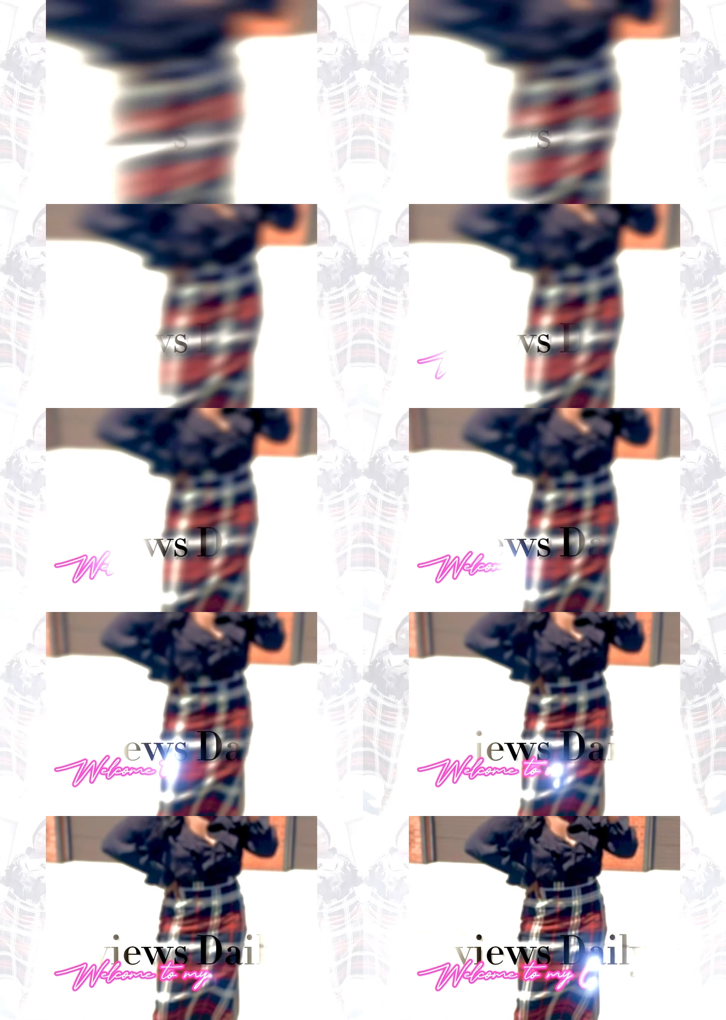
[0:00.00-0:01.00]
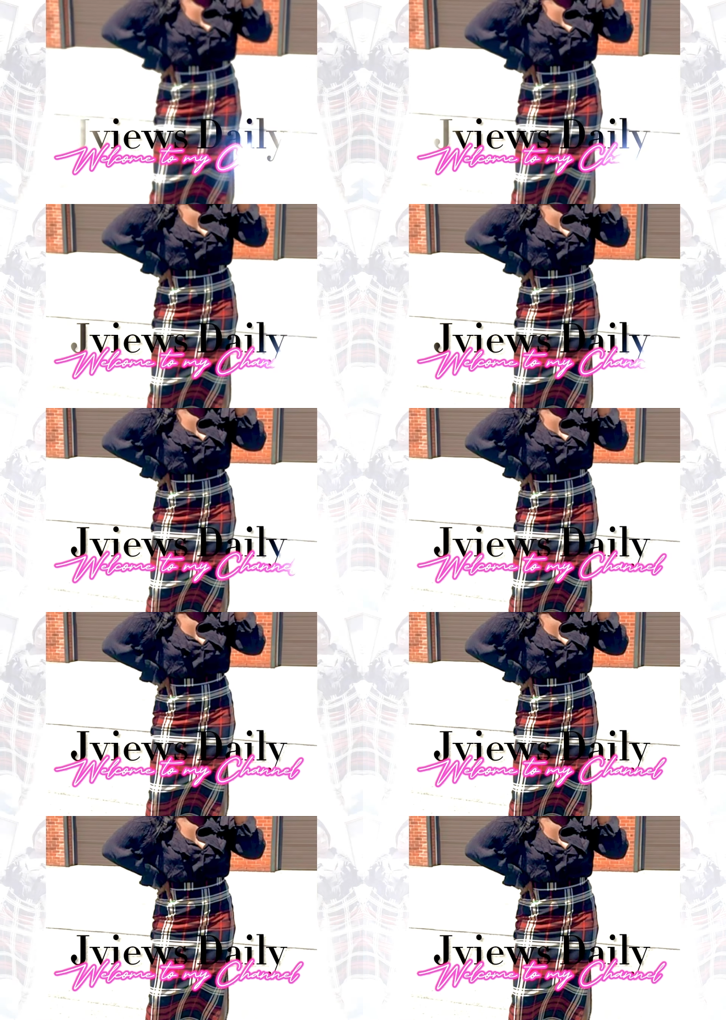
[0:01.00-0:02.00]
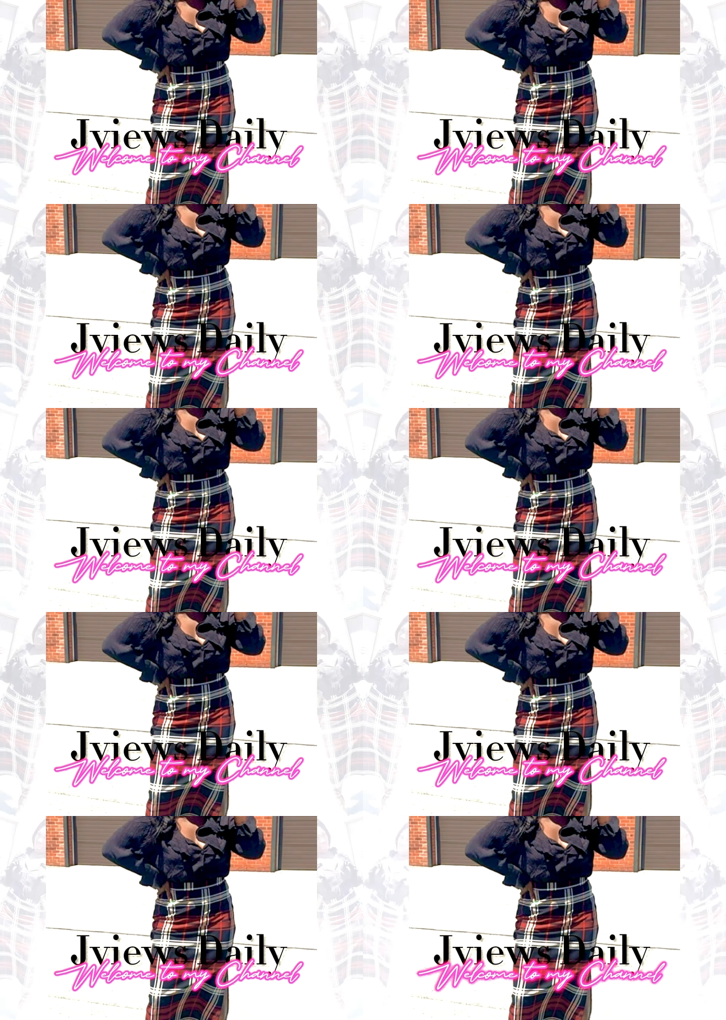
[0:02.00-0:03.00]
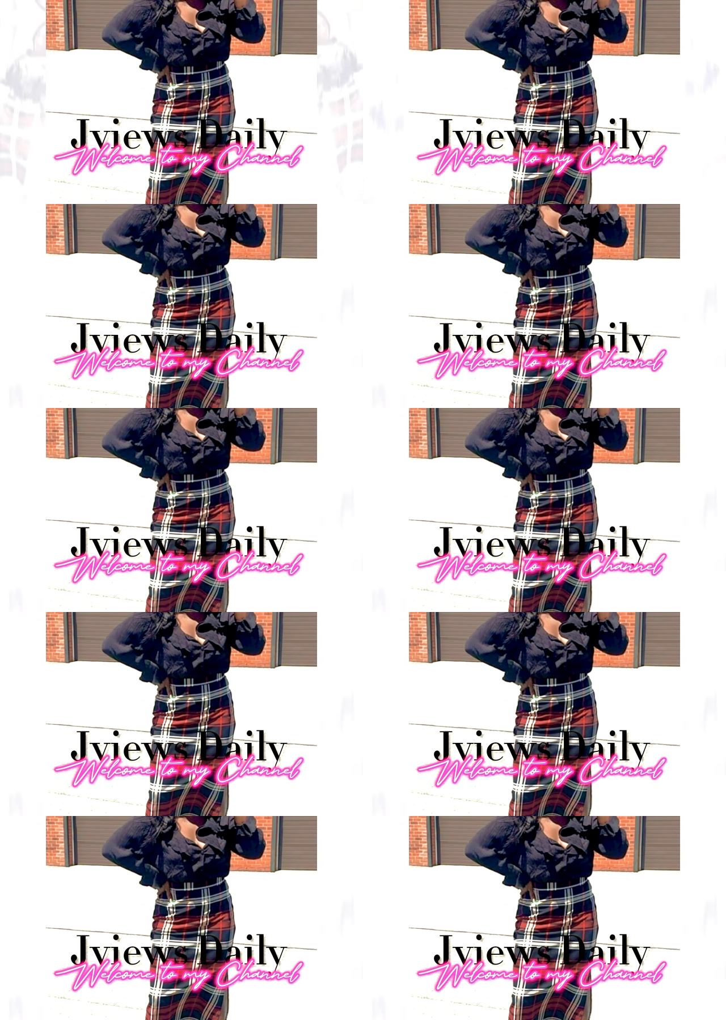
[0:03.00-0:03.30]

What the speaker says: Nobody's mouth can be seen.